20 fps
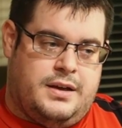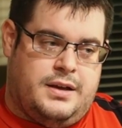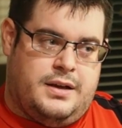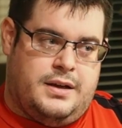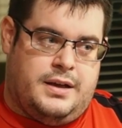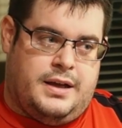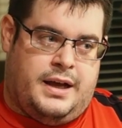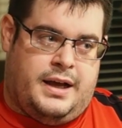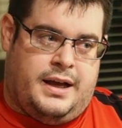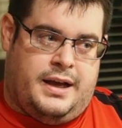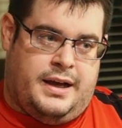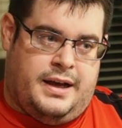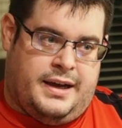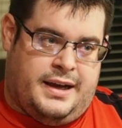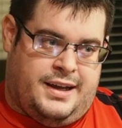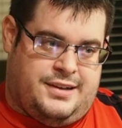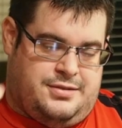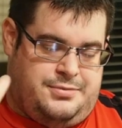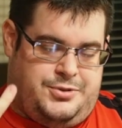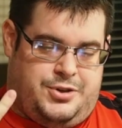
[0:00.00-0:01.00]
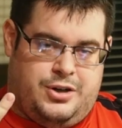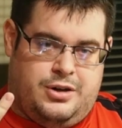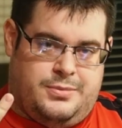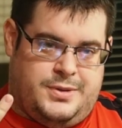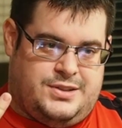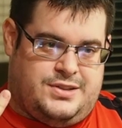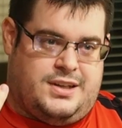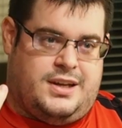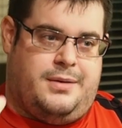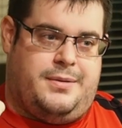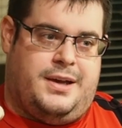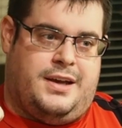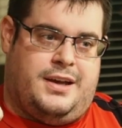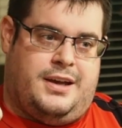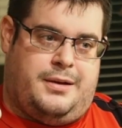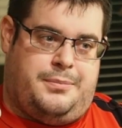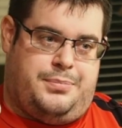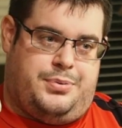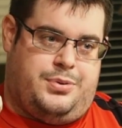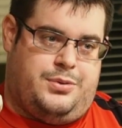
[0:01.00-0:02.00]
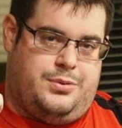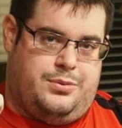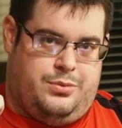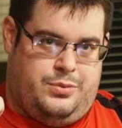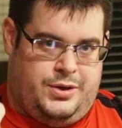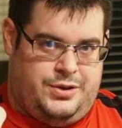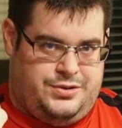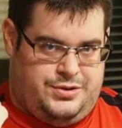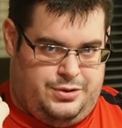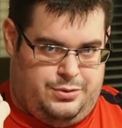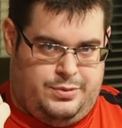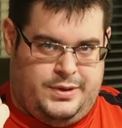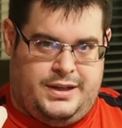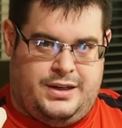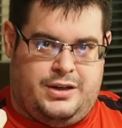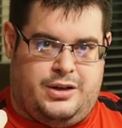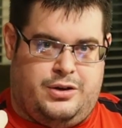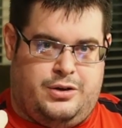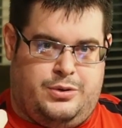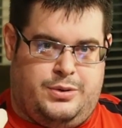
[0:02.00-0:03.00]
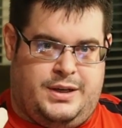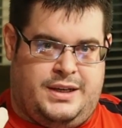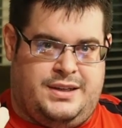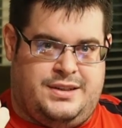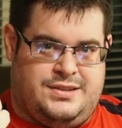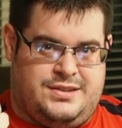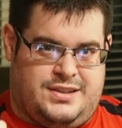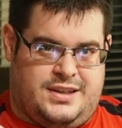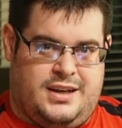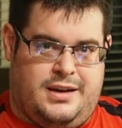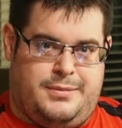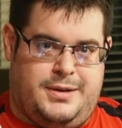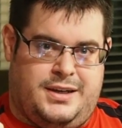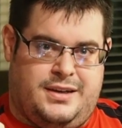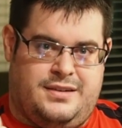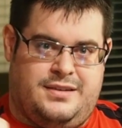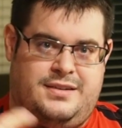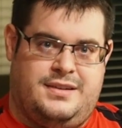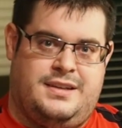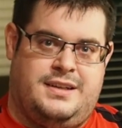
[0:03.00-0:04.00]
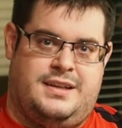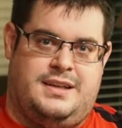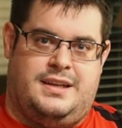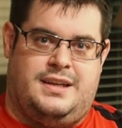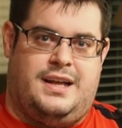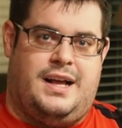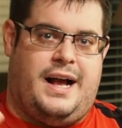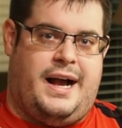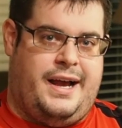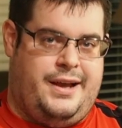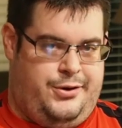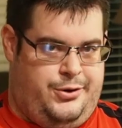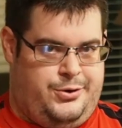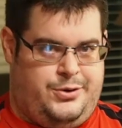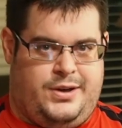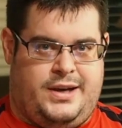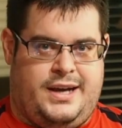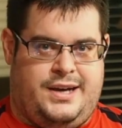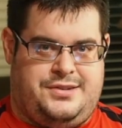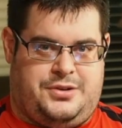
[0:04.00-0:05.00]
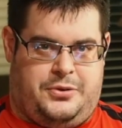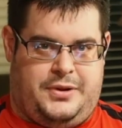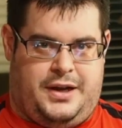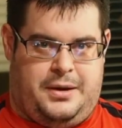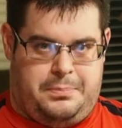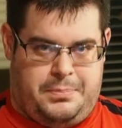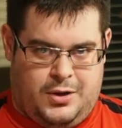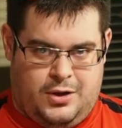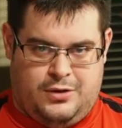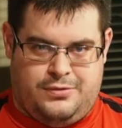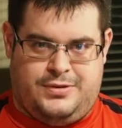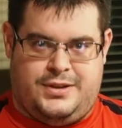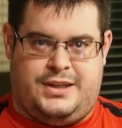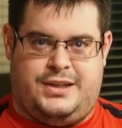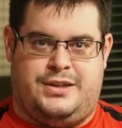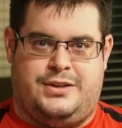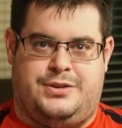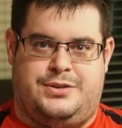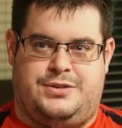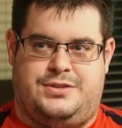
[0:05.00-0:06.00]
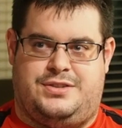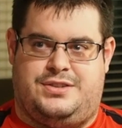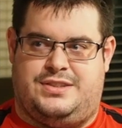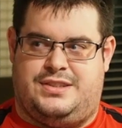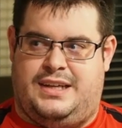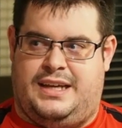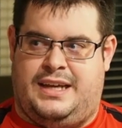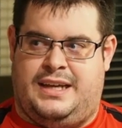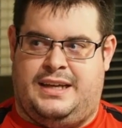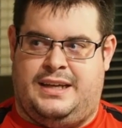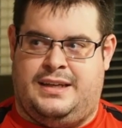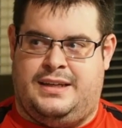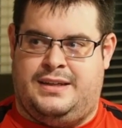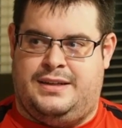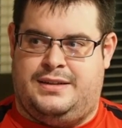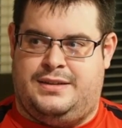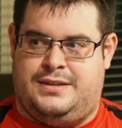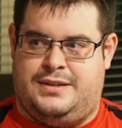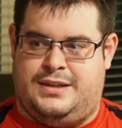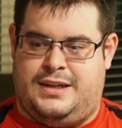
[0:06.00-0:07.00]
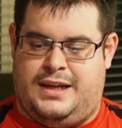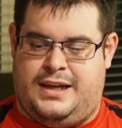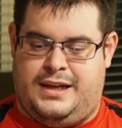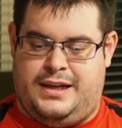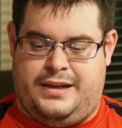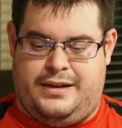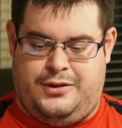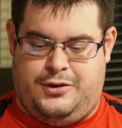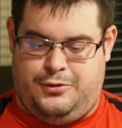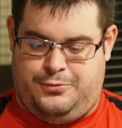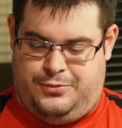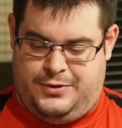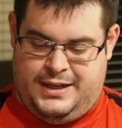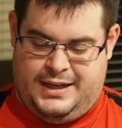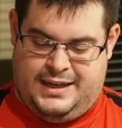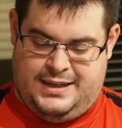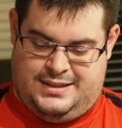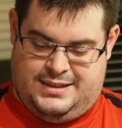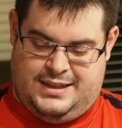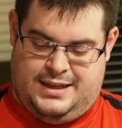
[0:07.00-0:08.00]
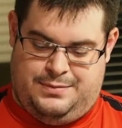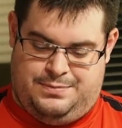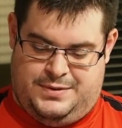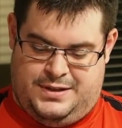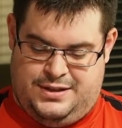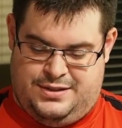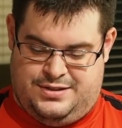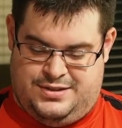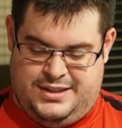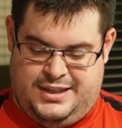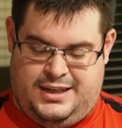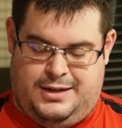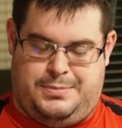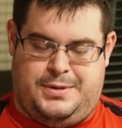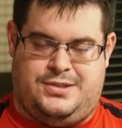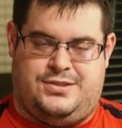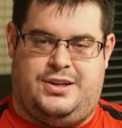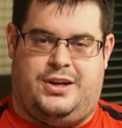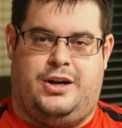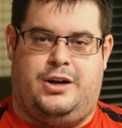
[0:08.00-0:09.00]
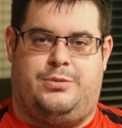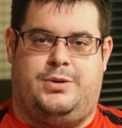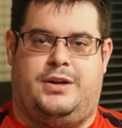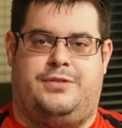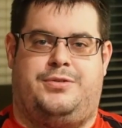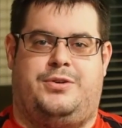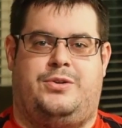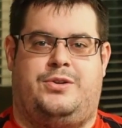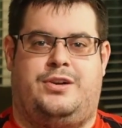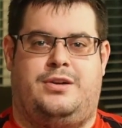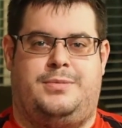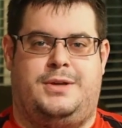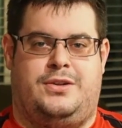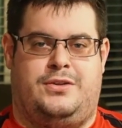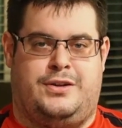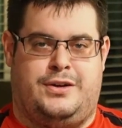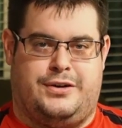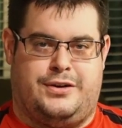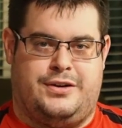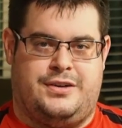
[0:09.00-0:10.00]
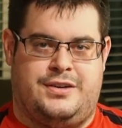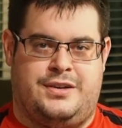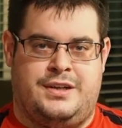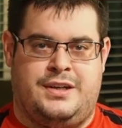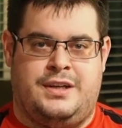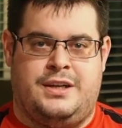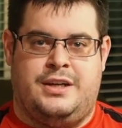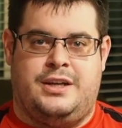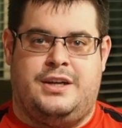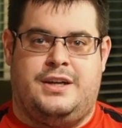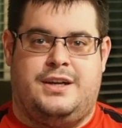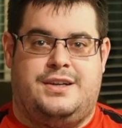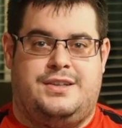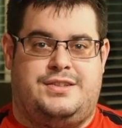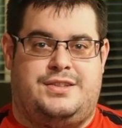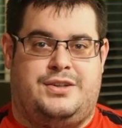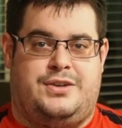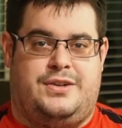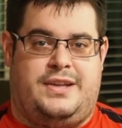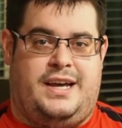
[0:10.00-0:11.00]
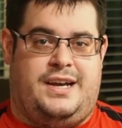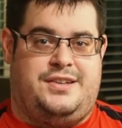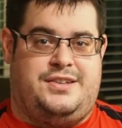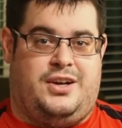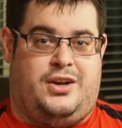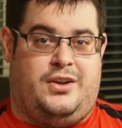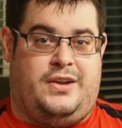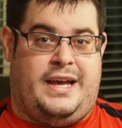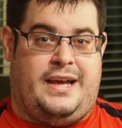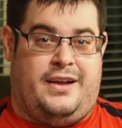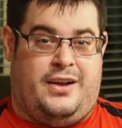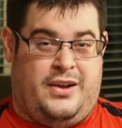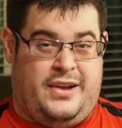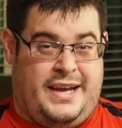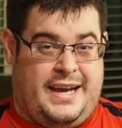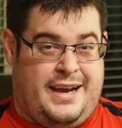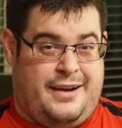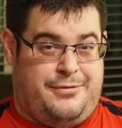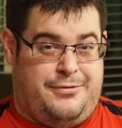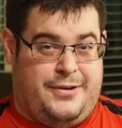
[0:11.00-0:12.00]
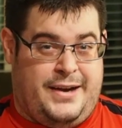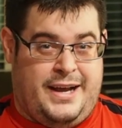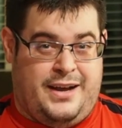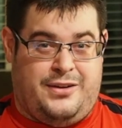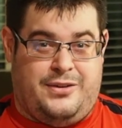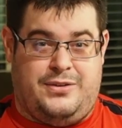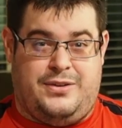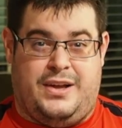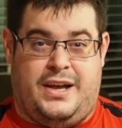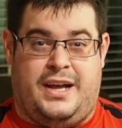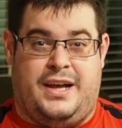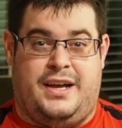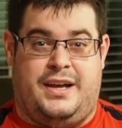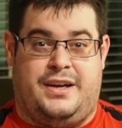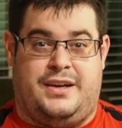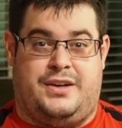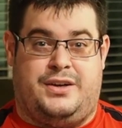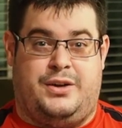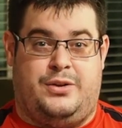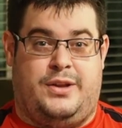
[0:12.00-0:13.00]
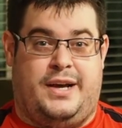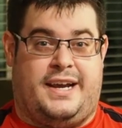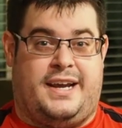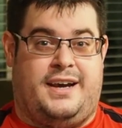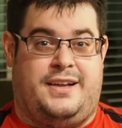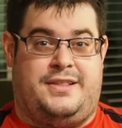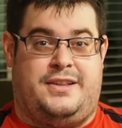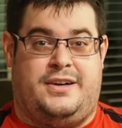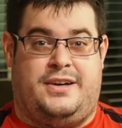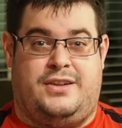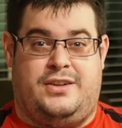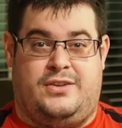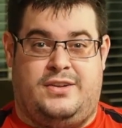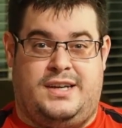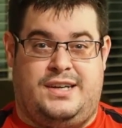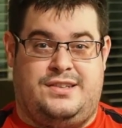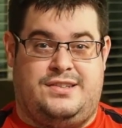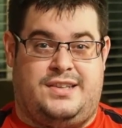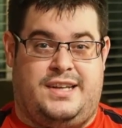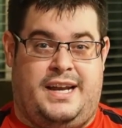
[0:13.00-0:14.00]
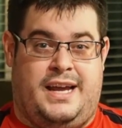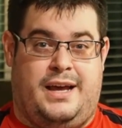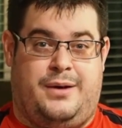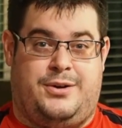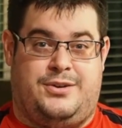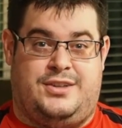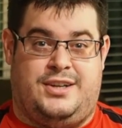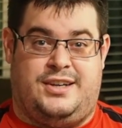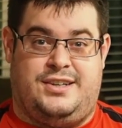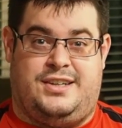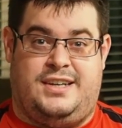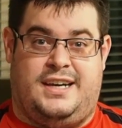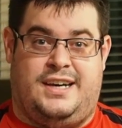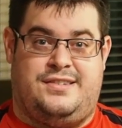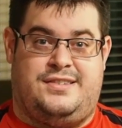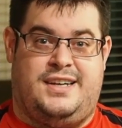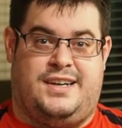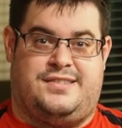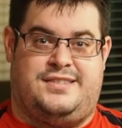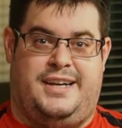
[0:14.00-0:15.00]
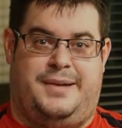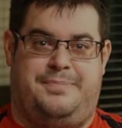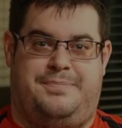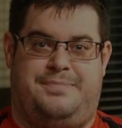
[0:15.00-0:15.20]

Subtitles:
I got some tournaments coming up. Road to Reno is coming. I owe you guys a lot of ball videos, and hopefully I get to keep this shiny piece of hardware for a little bit longer. So that is all I have for now. Good luck out there on the lanes, and I will talk to you guys next time.